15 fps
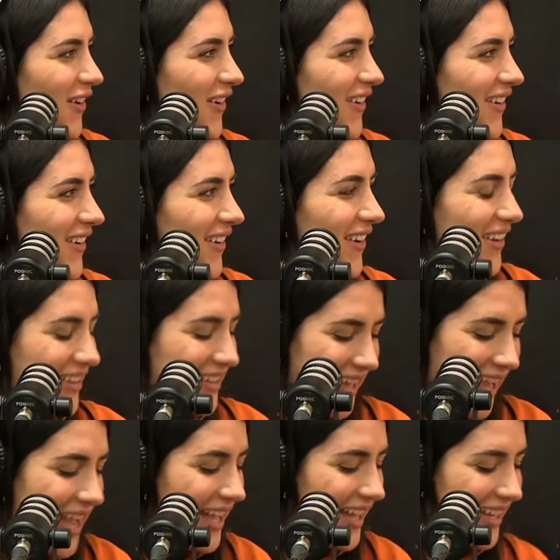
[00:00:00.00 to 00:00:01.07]

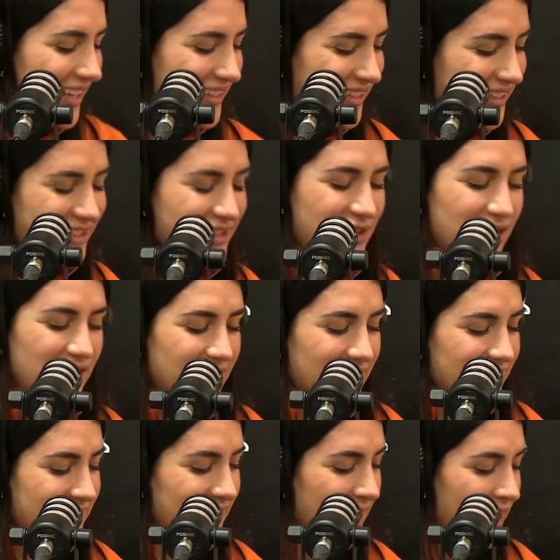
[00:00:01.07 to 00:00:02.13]
okay, let's do
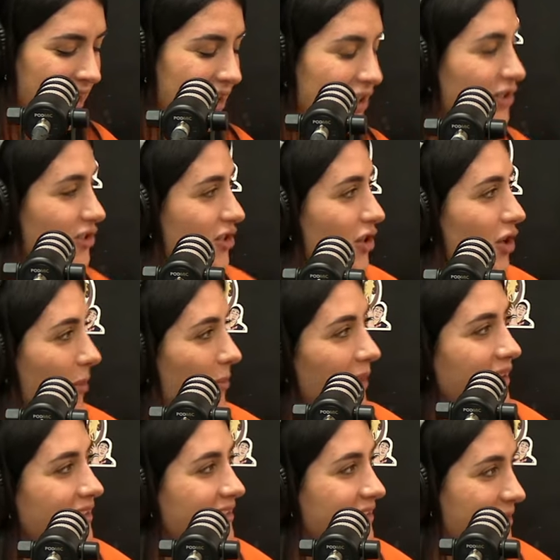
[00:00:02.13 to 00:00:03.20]
this because you got
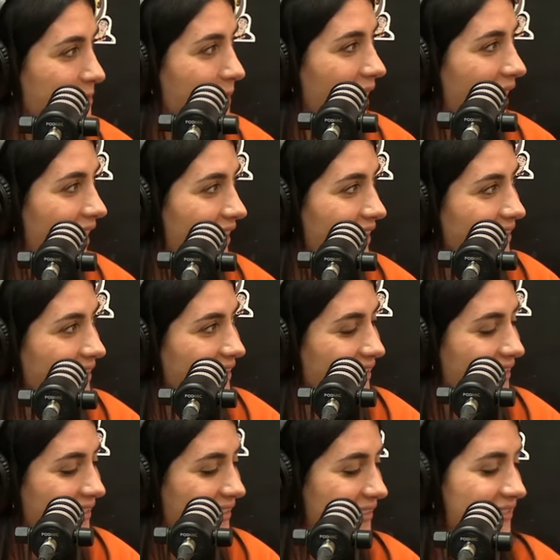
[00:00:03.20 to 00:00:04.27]
places to be. I
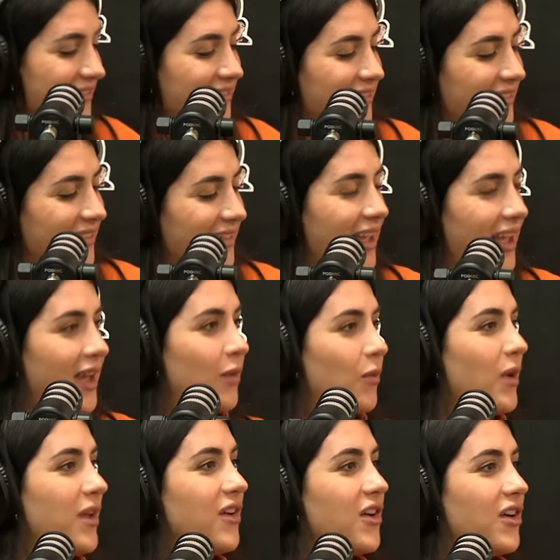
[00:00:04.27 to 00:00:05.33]
do. And
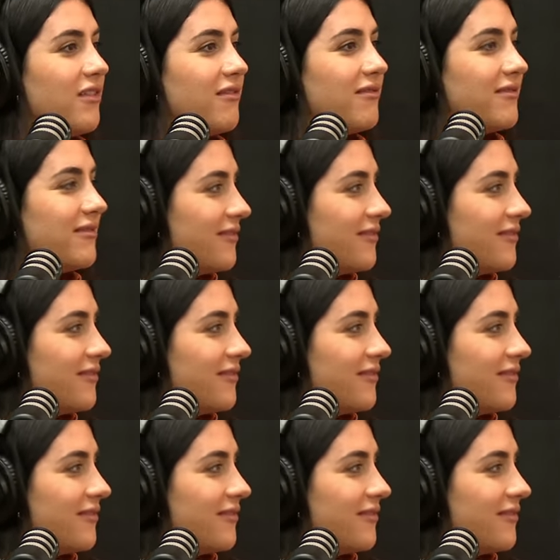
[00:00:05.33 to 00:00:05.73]
we got, got places to be